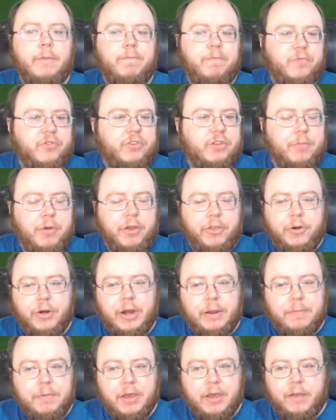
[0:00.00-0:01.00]
some other
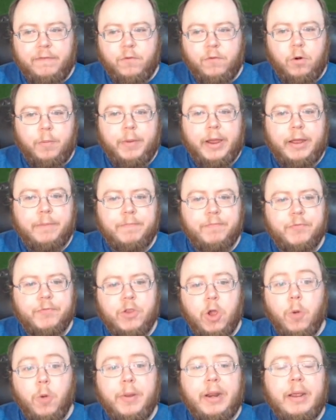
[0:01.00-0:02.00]
API format,
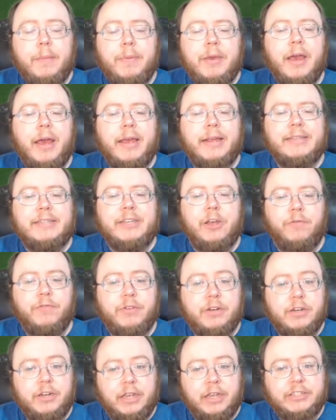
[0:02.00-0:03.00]
OpenAPI itself
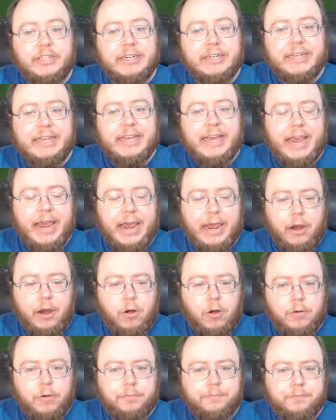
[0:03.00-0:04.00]
doesn't
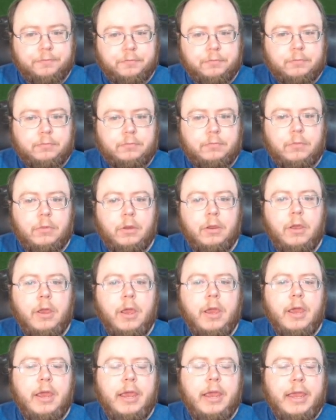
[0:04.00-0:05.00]
care.
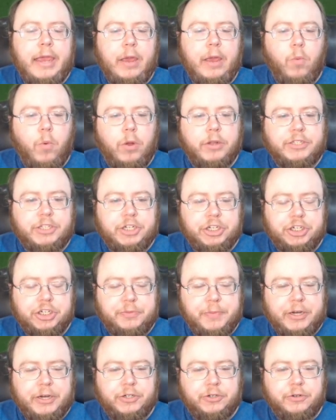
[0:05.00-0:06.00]
It wants to just
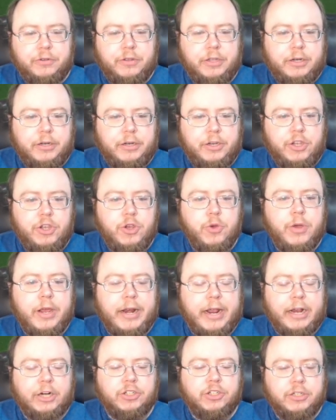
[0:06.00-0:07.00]
make sure that you can
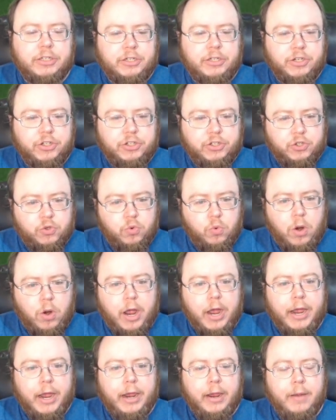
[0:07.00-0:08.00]
actually
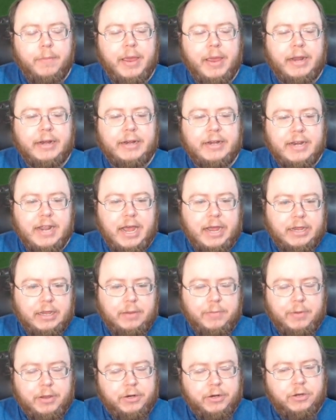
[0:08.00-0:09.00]
describe and
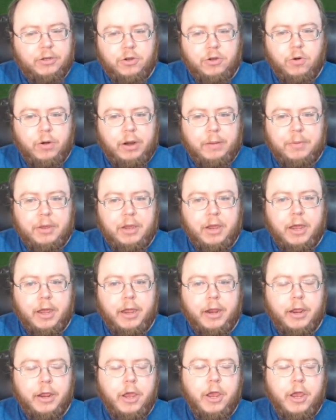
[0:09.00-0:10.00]
document your API